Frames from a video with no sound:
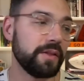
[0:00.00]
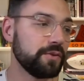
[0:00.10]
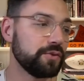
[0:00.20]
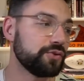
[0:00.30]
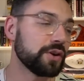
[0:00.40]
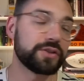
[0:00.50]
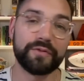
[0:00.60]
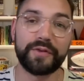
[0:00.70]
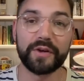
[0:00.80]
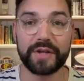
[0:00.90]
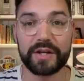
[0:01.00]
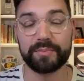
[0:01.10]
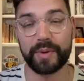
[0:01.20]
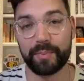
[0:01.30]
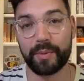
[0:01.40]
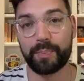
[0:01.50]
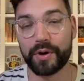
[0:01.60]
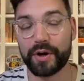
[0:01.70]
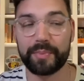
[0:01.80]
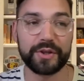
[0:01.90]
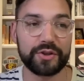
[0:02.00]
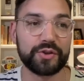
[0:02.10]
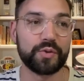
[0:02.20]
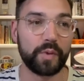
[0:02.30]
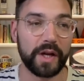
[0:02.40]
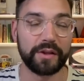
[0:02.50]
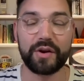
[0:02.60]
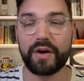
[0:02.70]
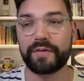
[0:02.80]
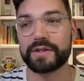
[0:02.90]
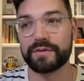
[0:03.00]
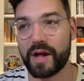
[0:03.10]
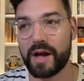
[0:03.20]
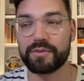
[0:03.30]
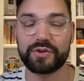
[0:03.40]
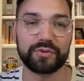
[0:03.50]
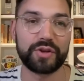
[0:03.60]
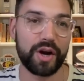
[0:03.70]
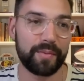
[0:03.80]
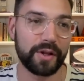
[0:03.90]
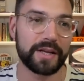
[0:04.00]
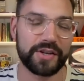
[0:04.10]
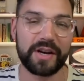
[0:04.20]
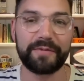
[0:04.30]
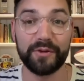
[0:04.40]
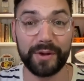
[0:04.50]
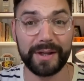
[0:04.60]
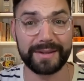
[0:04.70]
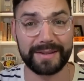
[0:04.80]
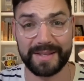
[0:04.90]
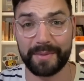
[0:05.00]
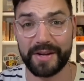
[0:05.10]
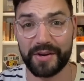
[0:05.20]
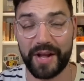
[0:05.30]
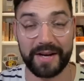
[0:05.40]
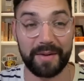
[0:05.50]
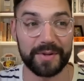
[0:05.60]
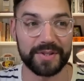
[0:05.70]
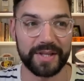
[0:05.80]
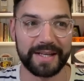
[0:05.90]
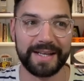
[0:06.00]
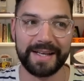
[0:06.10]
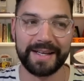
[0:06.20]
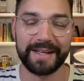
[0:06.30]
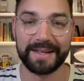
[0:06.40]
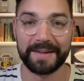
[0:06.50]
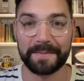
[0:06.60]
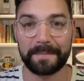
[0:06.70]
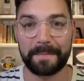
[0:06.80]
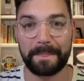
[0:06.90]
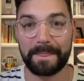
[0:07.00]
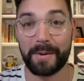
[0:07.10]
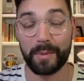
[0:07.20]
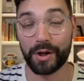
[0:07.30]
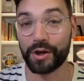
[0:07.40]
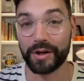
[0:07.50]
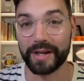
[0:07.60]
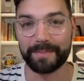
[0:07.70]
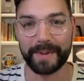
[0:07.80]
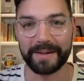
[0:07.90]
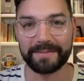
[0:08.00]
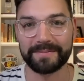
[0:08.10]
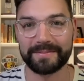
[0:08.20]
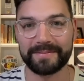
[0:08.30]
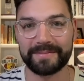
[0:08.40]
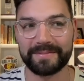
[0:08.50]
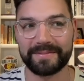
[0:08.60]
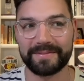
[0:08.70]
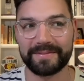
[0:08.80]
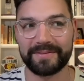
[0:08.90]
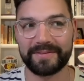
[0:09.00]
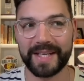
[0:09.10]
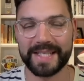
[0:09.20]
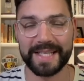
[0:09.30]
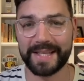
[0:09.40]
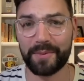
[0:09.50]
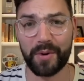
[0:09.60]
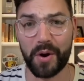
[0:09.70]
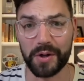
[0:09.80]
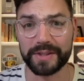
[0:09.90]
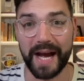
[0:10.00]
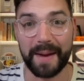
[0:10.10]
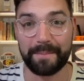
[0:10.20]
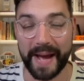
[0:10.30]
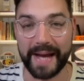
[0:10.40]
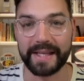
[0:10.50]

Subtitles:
Justin Fields hasn't been put in a position to win. That offensive line was so terrible last year. And if you look at some of the underlying numbers, like, they weren't good, but it's not like they were all-time bad.